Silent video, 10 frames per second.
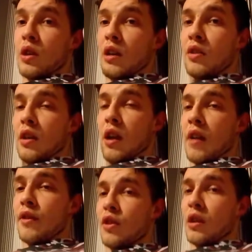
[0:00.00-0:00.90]
Guys,
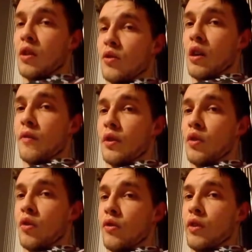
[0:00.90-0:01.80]
have a check out on that
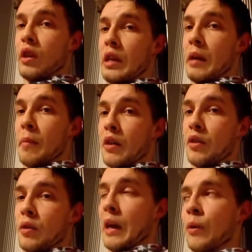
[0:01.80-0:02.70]
video of the
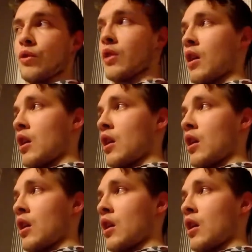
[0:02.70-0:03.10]
abandoned house.